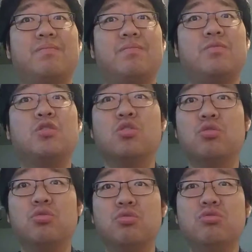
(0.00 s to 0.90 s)

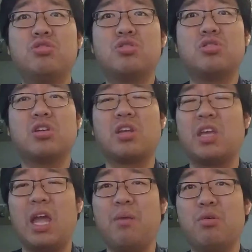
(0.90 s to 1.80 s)
lose the
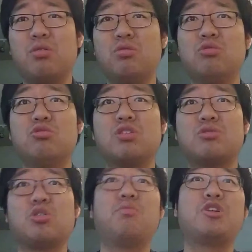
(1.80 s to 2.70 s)
game or lose of
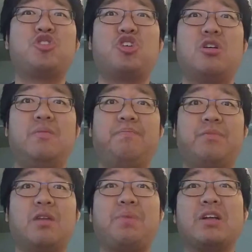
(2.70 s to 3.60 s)
so much
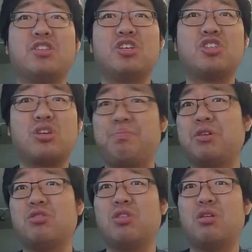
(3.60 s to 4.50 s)
advantage
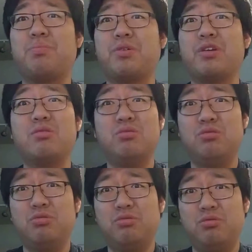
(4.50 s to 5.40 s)
compared to the opponent
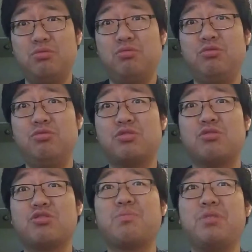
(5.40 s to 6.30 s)
who's
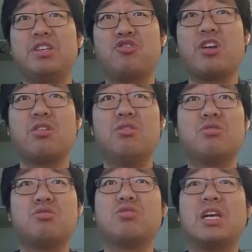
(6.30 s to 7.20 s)
also playing Striker.
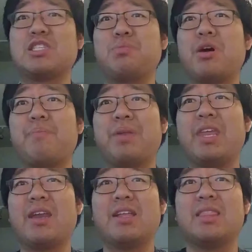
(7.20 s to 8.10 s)
So that's my
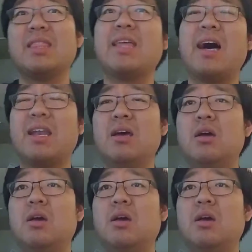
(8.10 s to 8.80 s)
opinion on that.